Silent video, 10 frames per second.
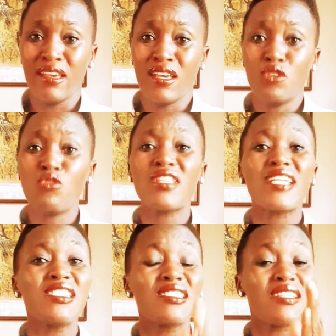that
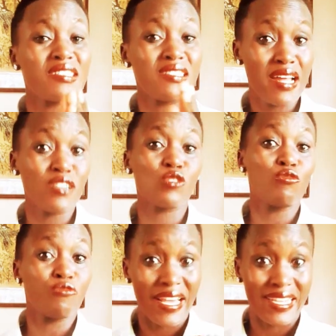is the result
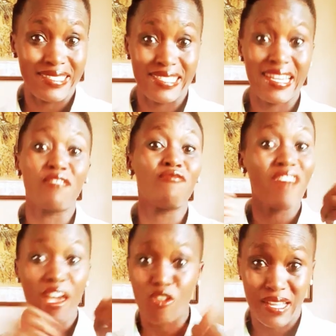of fighting and
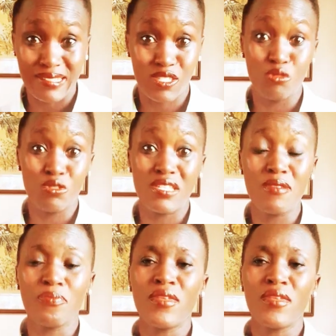violence. You see,